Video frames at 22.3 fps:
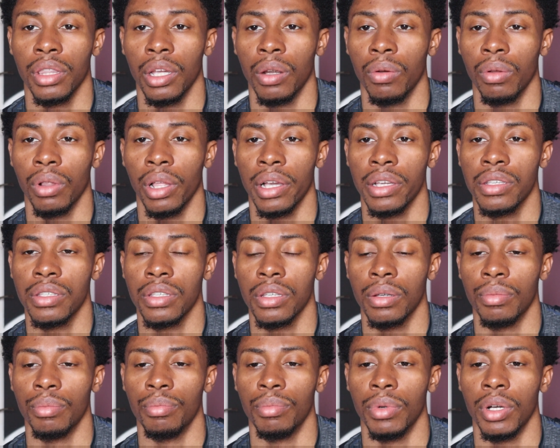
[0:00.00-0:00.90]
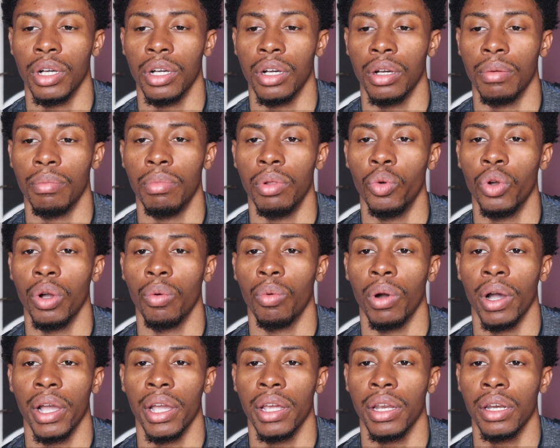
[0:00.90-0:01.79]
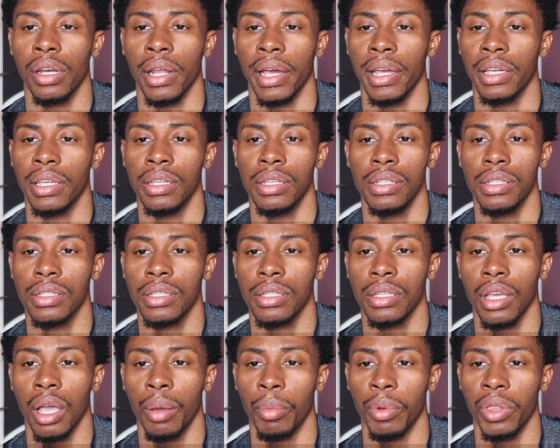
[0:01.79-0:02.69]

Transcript: They were like some blue and white Nikes.